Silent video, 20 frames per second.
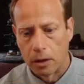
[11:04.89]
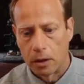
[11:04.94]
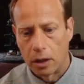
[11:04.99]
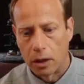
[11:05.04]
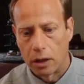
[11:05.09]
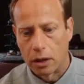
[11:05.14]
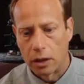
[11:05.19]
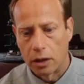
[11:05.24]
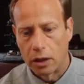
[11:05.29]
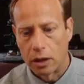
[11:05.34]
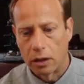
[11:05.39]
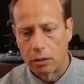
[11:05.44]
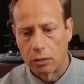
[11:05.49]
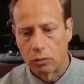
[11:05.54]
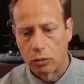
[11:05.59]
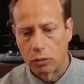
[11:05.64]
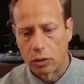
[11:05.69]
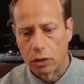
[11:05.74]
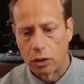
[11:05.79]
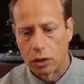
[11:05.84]
And again,
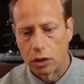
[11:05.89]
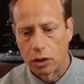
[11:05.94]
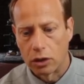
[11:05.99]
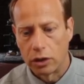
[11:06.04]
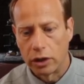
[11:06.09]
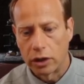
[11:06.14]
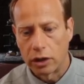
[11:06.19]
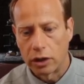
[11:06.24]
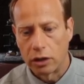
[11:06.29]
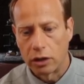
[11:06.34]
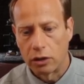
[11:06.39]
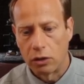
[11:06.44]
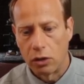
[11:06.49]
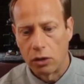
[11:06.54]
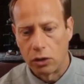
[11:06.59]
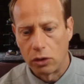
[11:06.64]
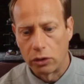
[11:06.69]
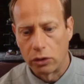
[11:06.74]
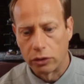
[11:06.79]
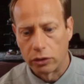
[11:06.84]
we're going to click and
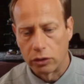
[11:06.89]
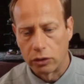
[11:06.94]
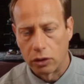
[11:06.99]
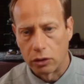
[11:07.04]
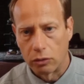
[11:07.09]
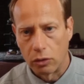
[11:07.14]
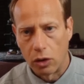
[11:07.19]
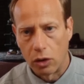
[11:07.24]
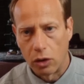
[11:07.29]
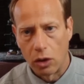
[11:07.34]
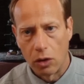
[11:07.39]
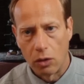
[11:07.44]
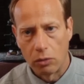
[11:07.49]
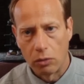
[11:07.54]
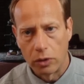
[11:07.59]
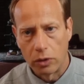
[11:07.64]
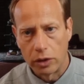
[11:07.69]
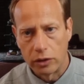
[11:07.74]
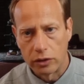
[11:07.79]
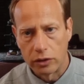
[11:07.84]
hold.
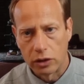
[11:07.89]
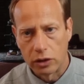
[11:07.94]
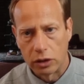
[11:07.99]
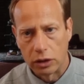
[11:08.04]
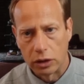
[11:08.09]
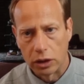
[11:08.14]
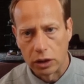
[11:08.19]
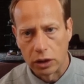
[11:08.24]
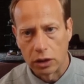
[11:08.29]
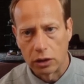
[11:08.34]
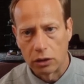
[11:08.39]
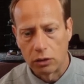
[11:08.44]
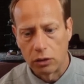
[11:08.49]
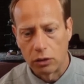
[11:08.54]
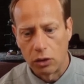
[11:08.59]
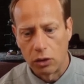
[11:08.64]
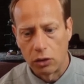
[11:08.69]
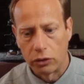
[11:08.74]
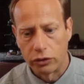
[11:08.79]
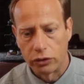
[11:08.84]
Always click and
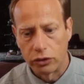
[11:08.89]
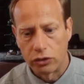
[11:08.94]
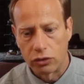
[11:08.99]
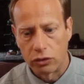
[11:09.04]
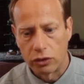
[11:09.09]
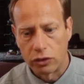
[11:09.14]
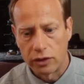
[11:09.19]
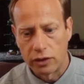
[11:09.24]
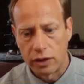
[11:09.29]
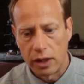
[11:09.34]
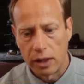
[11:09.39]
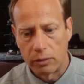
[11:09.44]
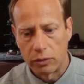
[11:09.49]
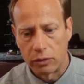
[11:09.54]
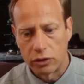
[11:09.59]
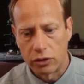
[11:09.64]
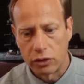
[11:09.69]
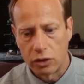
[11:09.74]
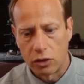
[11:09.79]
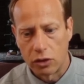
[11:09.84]
hold to establish
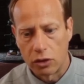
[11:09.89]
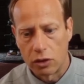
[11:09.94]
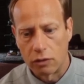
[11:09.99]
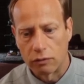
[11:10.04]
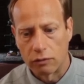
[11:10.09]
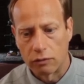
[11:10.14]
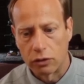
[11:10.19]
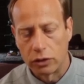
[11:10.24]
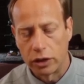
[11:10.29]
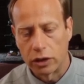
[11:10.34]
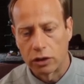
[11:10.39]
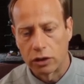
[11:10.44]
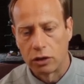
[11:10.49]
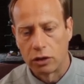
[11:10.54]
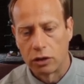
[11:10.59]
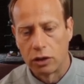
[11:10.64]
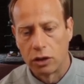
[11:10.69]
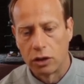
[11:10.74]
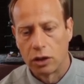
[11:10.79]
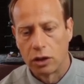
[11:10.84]
the curve. Click
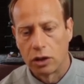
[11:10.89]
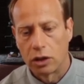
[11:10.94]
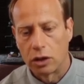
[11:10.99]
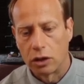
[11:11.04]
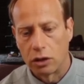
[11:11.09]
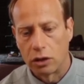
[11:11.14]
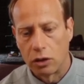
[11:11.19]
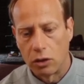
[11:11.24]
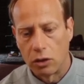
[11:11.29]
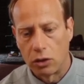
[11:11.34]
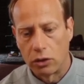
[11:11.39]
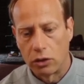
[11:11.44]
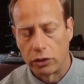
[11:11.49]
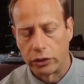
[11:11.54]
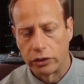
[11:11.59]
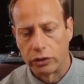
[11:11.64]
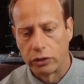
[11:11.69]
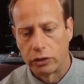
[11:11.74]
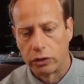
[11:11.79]
and hold.